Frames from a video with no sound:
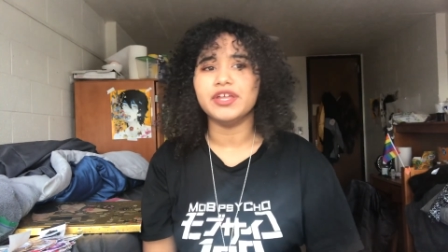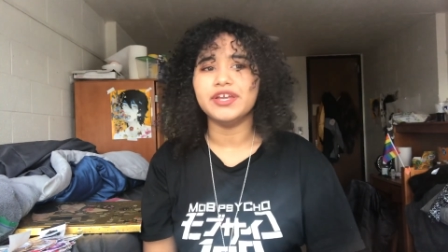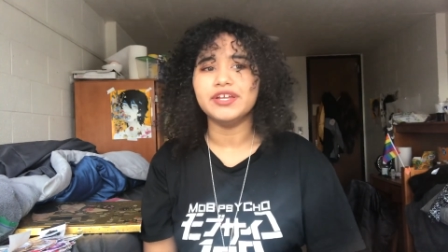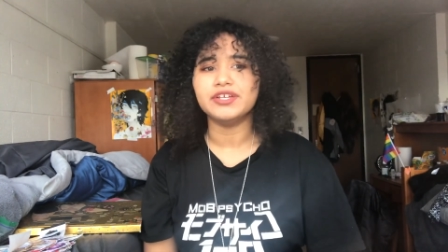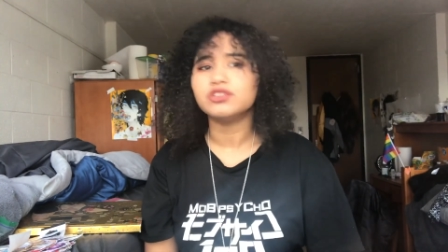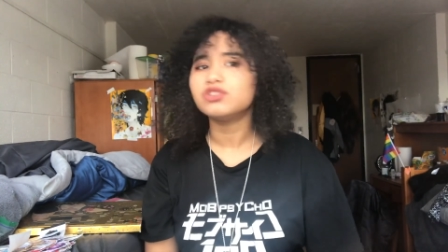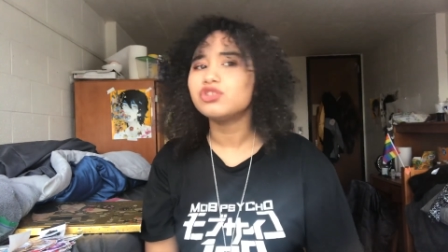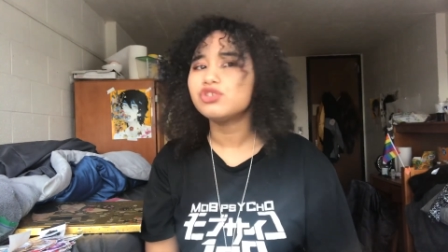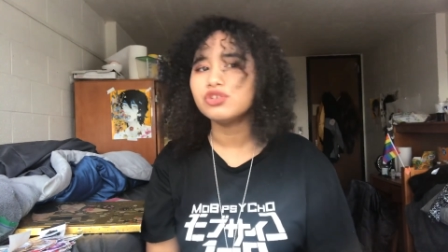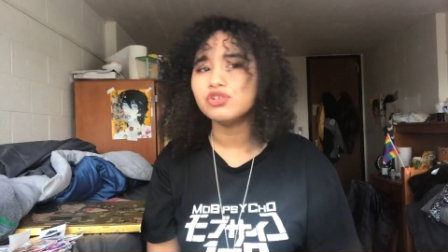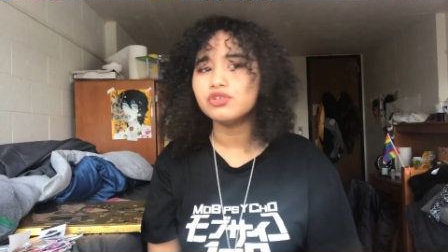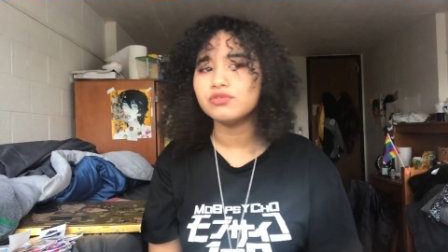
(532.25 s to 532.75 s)

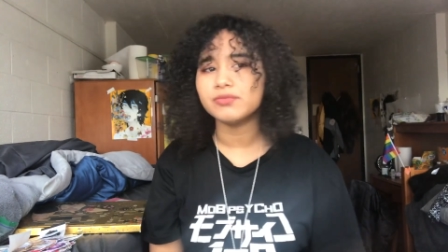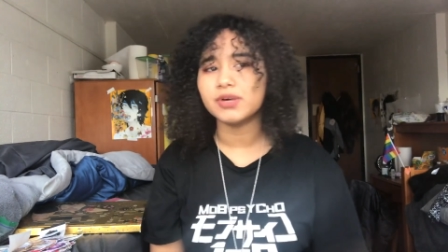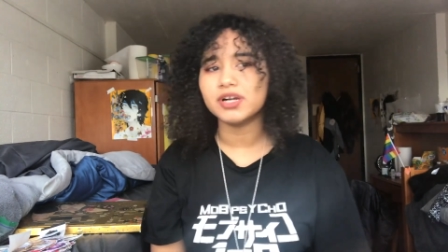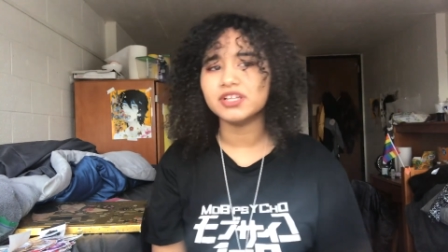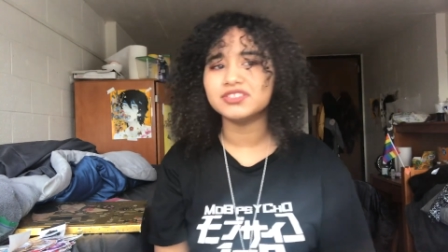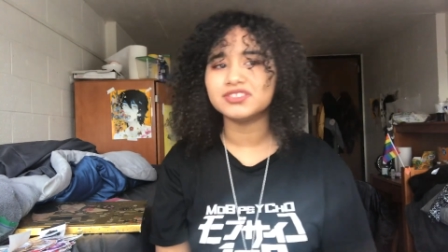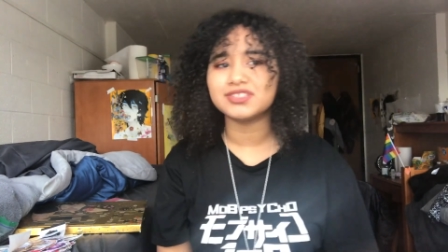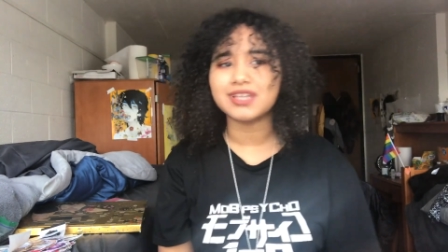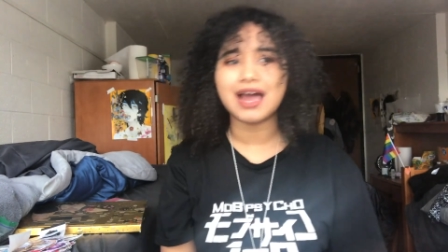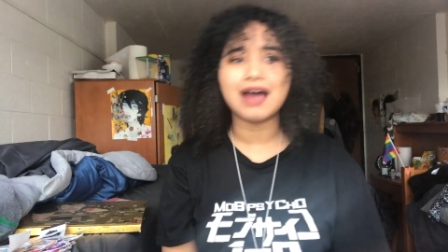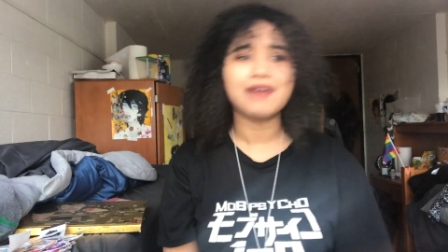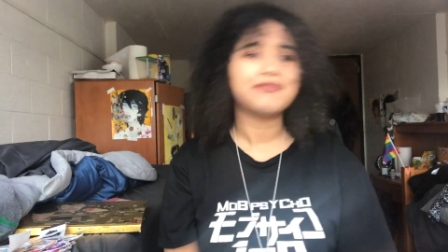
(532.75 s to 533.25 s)
like 2
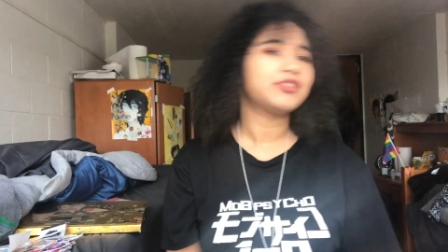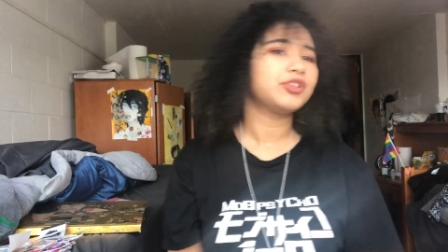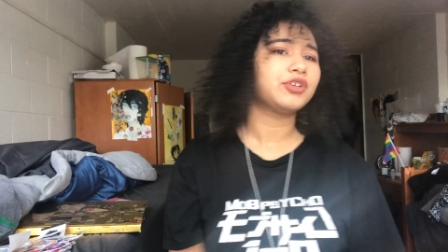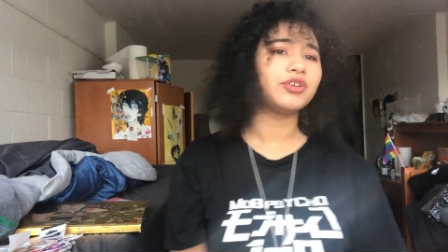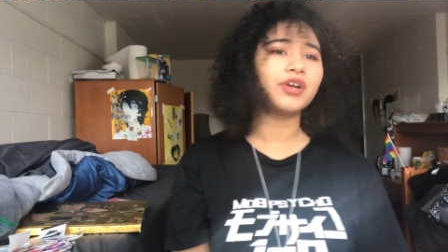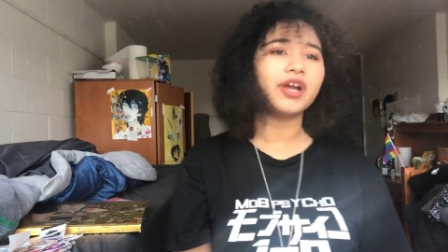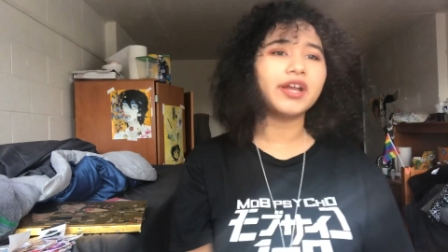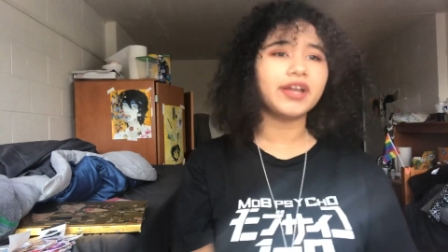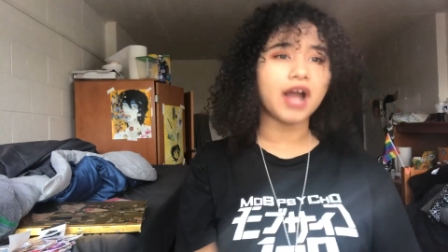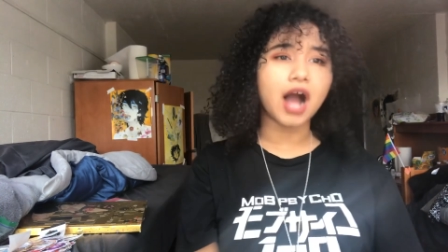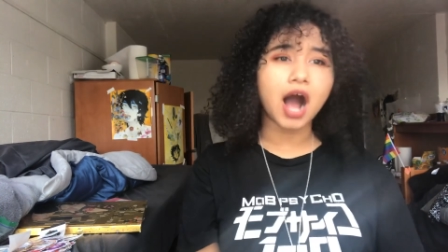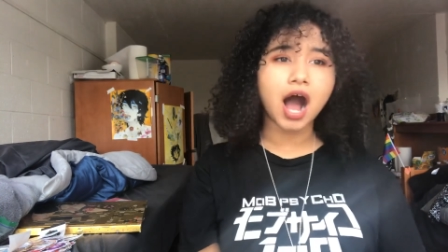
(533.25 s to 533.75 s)
months
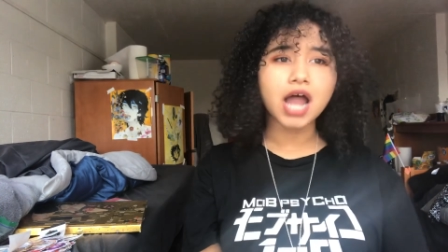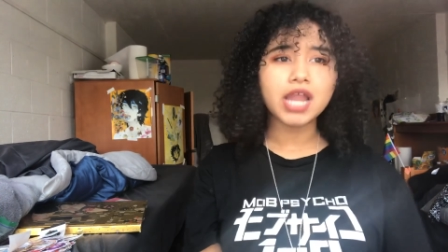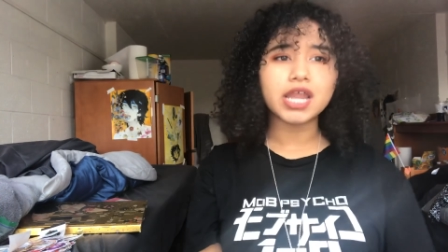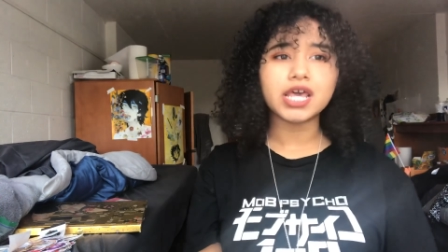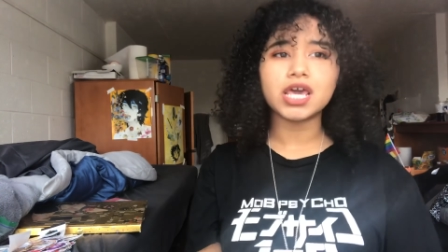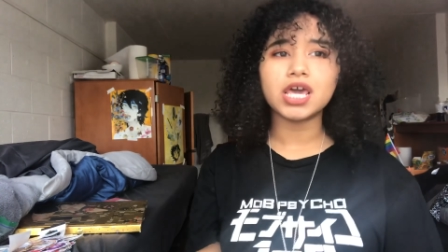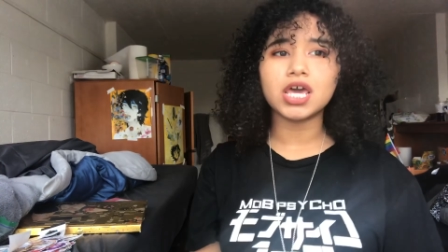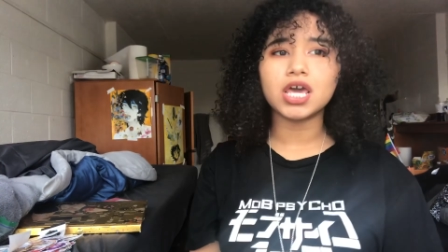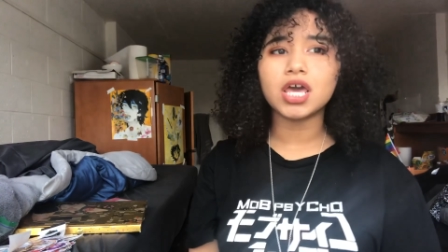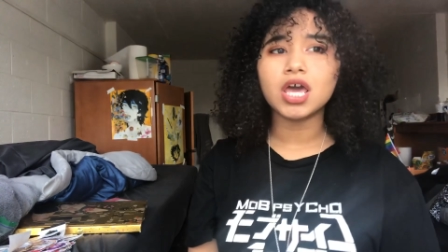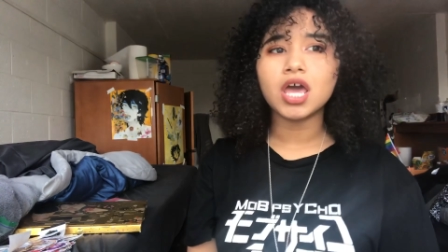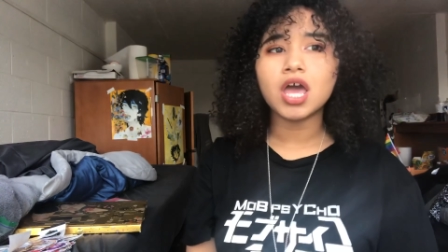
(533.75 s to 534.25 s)
after I got
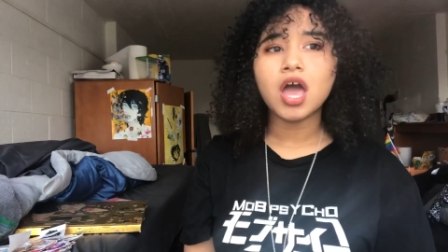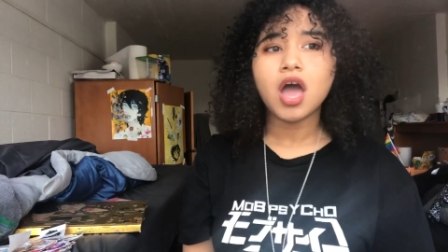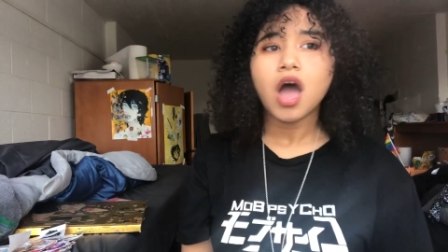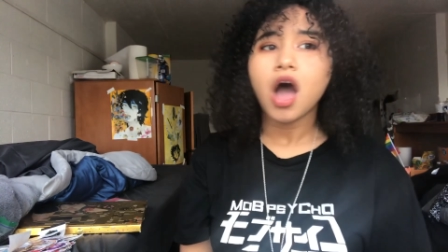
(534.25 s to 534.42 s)
it.